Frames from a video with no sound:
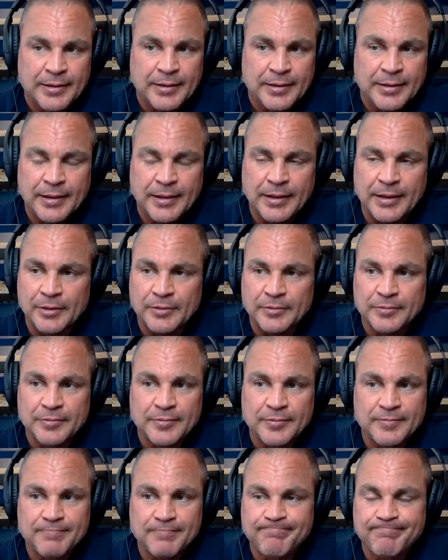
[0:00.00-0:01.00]

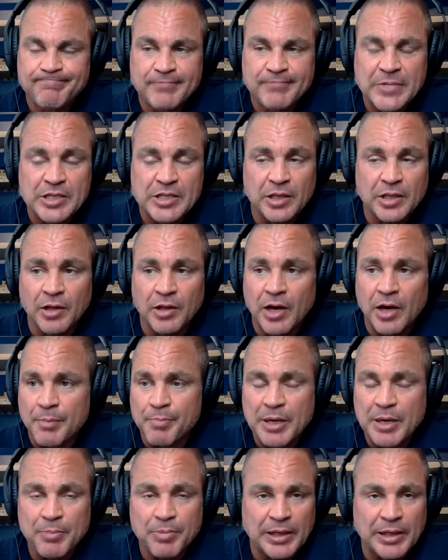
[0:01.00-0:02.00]
there's a lot of
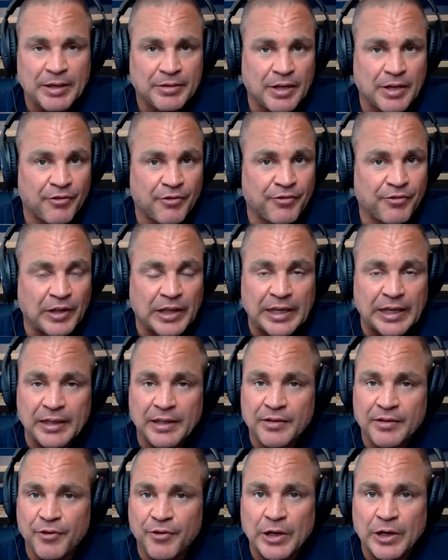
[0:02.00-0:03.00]
people out there
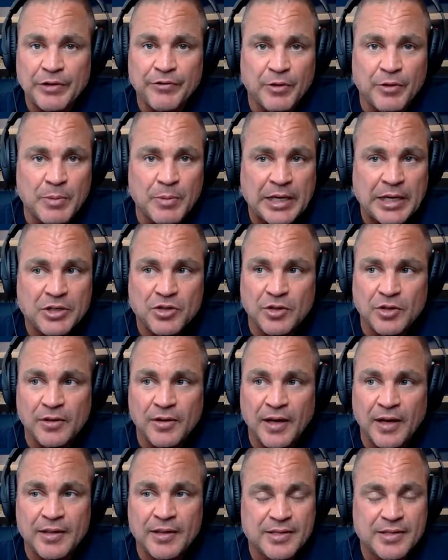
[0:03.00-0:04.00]
flailing for information,
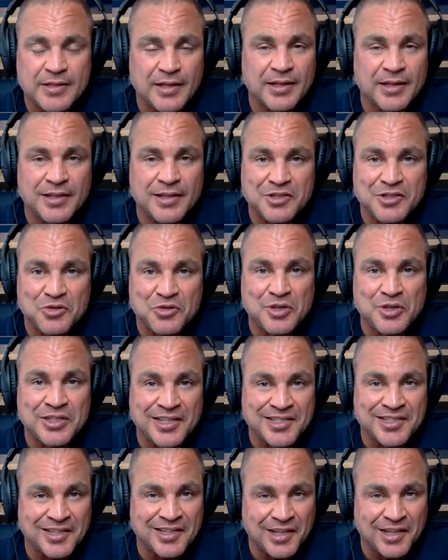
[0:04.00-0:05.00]
and this industry
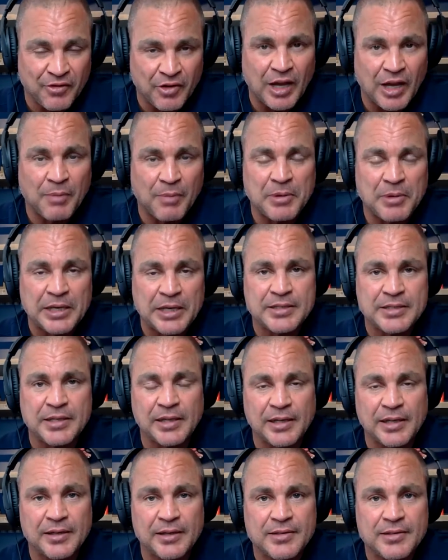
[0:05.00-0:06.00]
doesn't give it up easily.